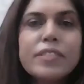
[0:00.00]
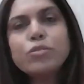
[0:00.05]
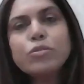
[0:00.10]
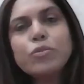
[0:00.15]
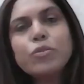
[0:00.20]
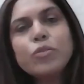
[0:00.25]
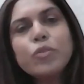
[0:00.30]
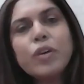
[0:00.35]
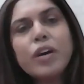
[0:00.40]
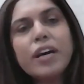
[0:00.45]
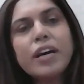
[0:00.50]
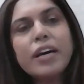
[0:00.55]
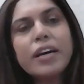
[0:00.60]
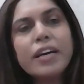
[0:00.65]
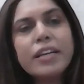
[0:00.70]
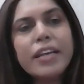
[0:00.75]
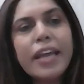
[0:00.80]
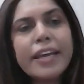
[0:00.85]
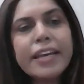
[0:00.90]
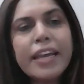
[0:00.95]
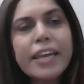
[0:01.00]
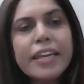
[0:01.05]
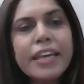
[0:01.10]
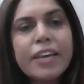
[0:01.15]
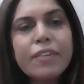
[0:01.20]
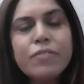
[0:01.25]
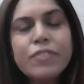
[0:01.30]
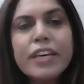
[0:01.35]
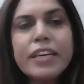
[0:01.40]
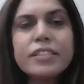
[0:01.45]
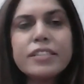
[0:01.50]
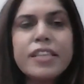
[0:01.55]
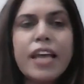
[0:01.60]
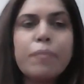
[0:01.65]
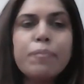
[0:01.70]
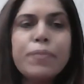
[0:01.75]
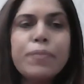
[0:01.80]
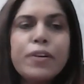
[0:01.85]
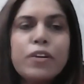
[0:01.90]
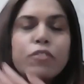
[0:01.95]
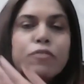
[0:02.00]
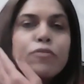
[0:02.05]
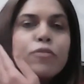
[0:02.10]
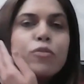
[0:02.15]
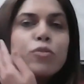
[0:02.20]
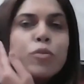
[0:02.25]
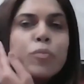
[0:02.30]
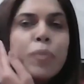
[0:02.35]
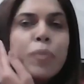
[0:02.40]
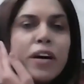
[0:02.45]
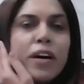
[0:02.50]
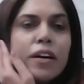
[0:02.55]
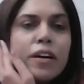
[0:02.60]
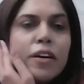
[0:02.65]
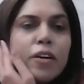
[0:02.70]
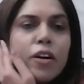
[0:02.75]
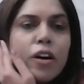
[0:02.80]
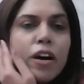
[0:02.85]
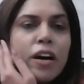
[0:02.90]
so like I gave the example of Uber,